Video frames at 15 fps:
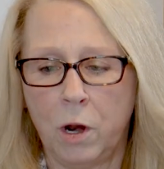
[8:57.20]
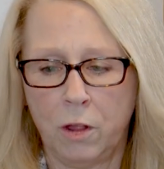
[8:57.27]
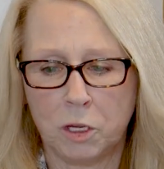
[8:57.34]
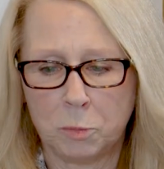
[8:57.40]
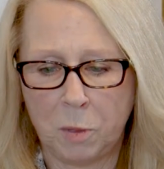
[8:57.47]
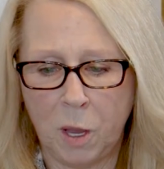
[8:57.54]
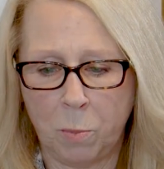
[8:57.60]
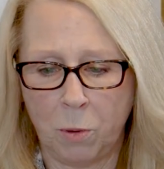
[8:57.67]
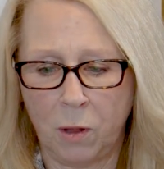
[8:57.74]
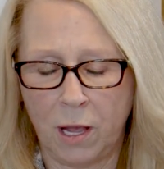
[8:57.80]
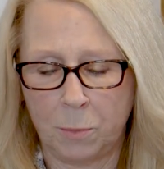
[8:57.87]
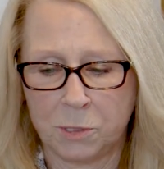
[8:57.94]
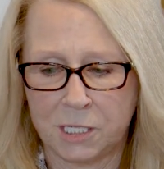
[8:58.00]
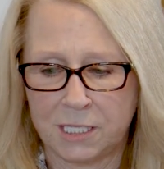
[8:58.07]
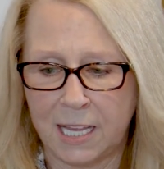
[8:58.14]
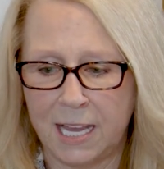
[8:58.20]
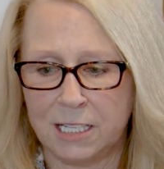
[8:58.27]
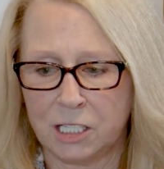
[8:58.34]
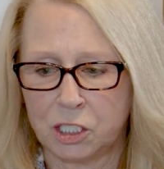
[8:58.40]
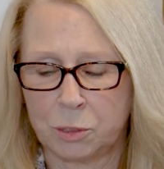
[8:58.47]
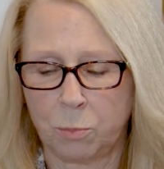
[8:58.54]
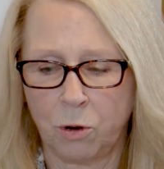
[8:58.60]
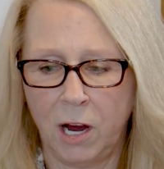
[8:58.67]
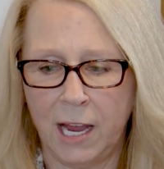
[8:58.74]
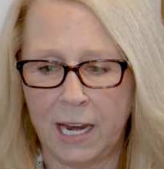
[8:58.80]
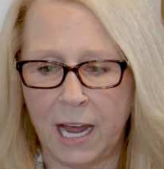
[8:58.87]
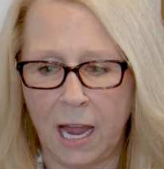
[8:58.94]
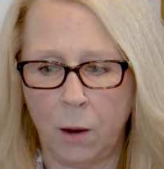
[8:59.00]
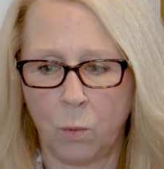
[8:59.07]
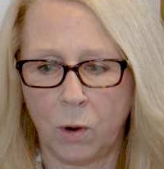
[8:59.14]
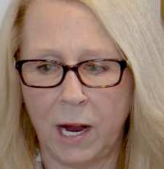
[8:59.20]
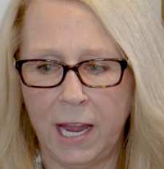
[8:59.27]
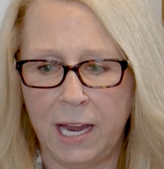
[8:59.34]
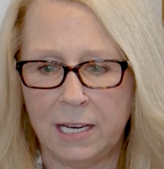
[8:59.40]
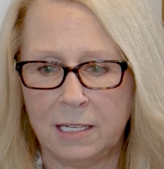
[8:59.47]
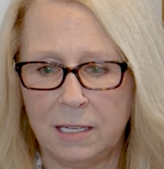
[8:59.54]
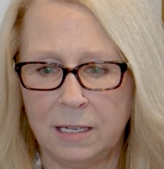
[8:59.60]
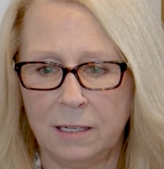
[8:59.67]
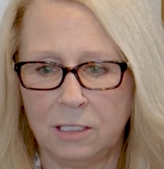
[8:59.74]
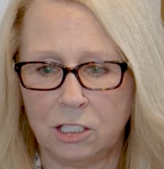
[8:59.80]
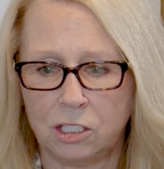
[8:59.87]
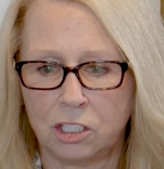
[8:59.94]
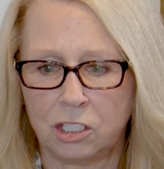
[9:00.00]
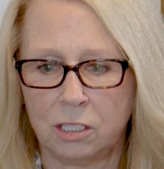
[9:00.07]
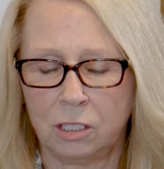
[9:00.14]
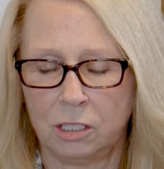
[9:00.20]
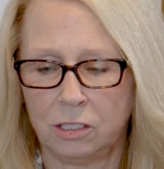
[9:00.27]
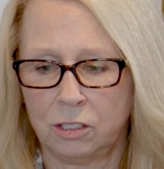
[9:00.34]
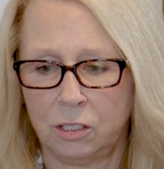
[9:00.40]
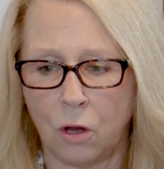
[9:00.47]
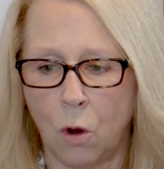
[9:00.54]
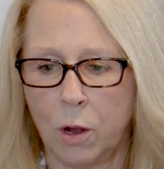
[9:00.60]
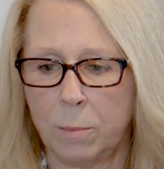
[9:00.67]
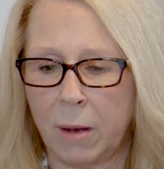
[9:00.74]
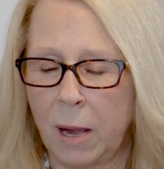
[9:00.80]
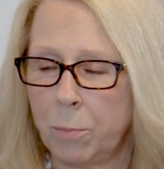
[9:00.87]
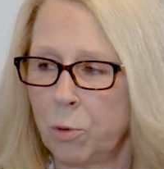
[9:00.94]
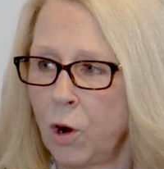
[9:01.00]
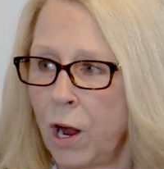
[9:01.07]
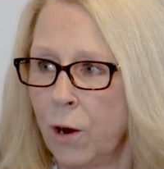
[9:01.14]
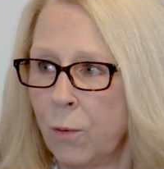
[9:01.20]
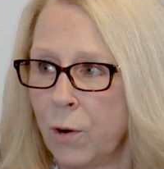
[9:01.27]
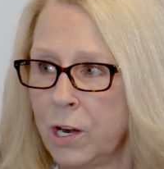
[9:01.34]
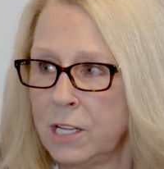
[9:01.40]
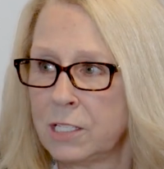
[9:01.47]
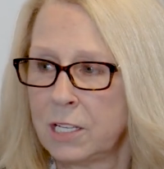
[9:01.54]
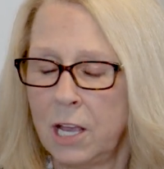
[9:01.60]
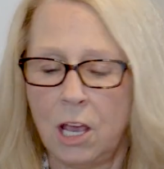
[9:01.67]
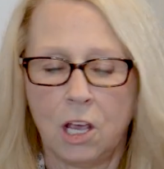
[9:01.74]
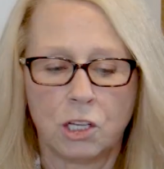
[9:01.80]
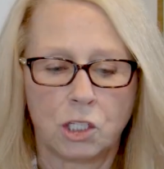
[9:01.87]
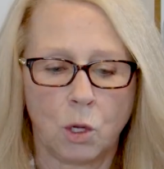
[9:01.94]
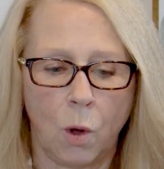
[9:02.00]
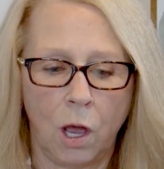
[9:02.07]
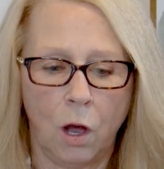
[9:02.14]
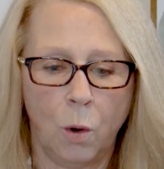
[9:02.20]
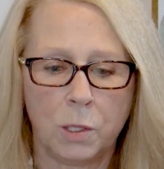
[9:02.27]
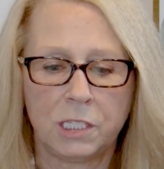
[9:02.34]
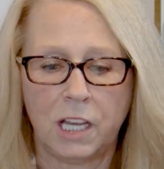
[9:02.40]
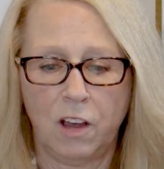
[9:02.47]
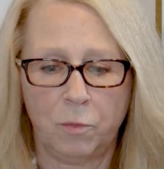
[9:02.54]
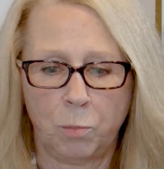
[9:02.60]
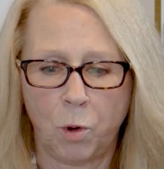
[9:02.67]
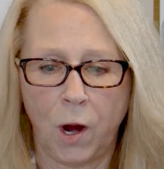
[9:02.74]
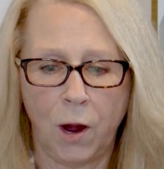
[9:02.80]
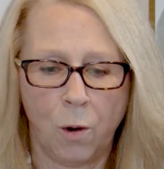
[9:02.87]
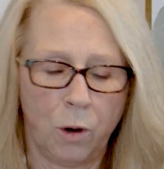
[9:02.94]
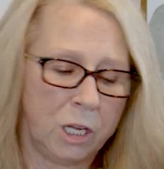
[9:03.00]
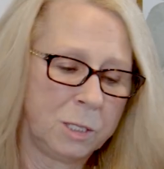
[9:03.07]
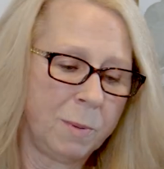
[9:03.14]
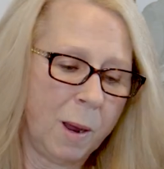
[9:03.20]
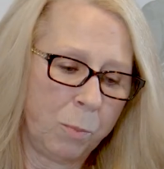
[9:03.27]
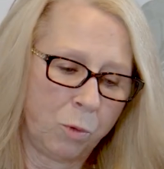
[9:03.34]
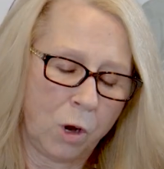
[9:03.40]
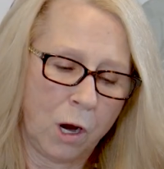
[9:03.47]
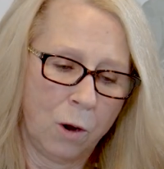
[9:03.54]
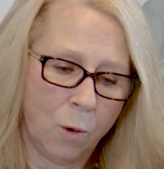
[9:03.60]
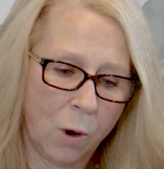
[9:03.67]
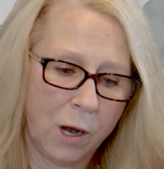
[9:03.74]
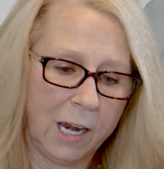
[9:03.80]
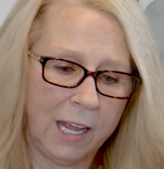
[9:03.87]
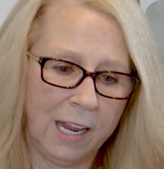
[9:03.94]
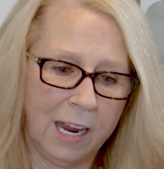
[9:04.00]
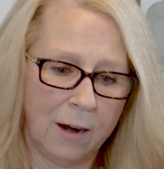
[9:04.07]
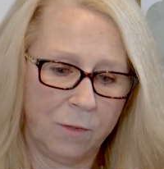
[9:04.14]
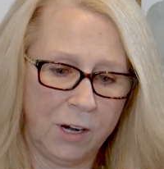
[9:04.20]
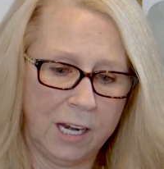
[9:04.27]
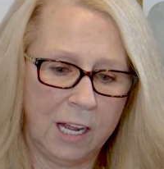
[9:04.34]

one of those people, I was saying this to Brian, I write going by priorities. So I always have priorities. My priority every